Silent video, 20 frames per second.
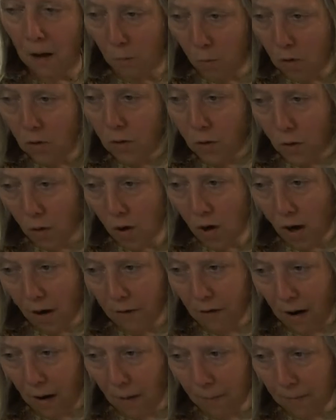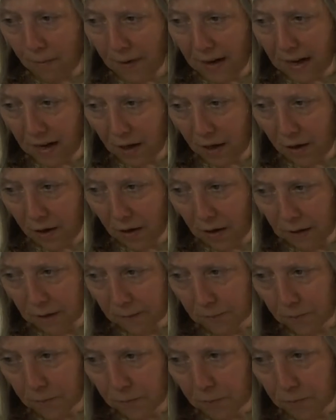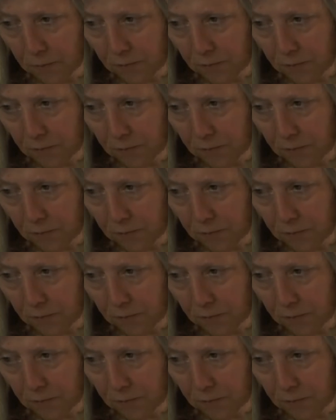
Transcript: I will look her up. Thank you.